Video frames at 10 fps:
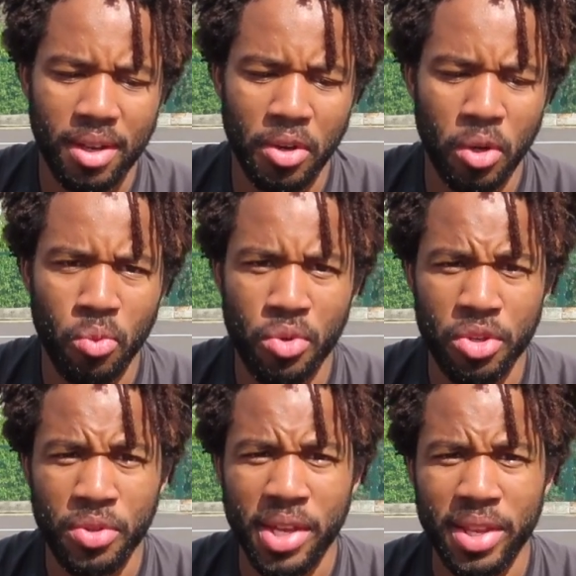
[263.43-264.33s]
I'm gonna
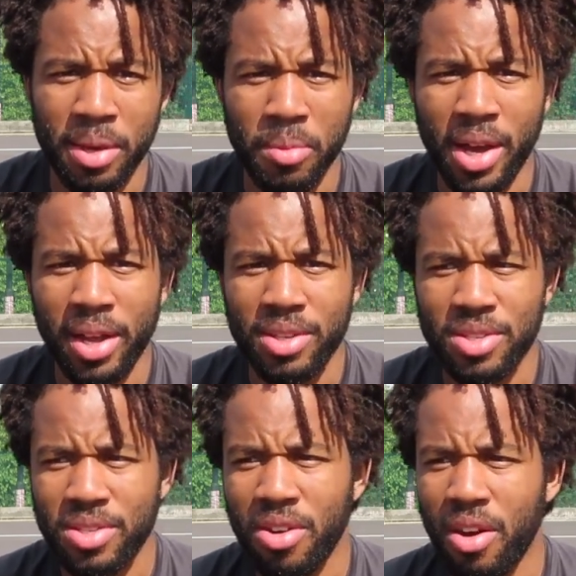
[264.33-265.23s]
warn you that they might
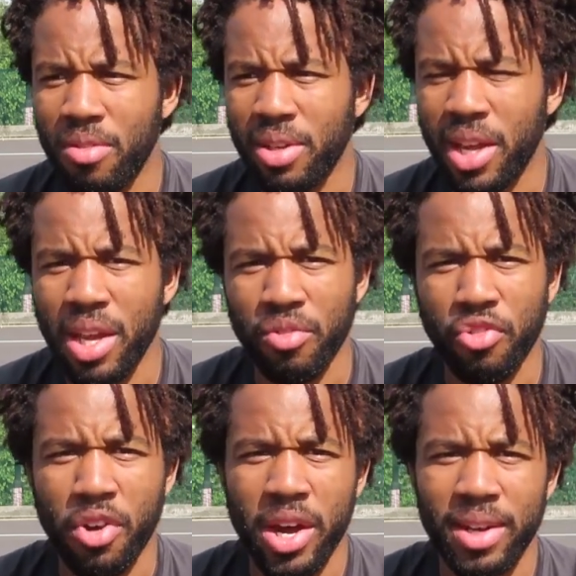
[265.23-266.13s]
start getting
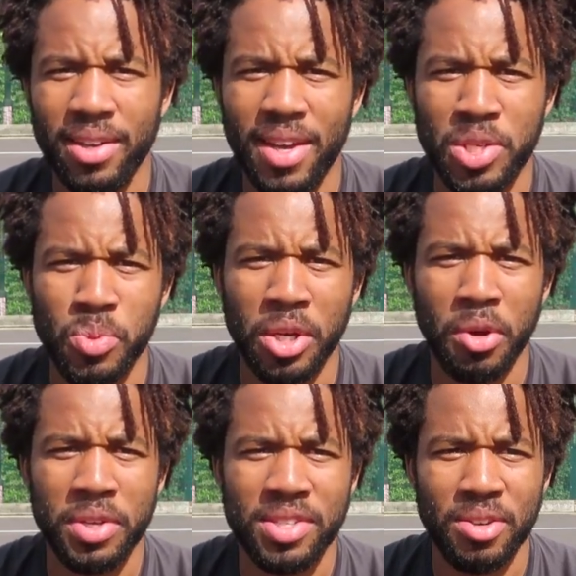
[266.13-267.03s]
fried as we
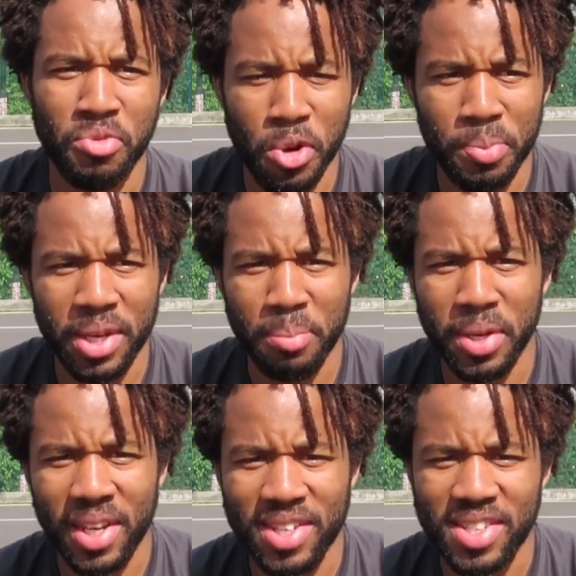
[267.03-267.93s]
go into rope
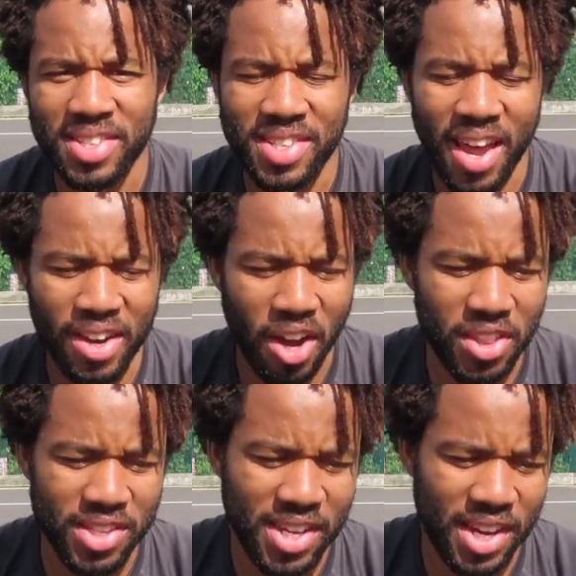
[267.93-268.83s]
manipulations and other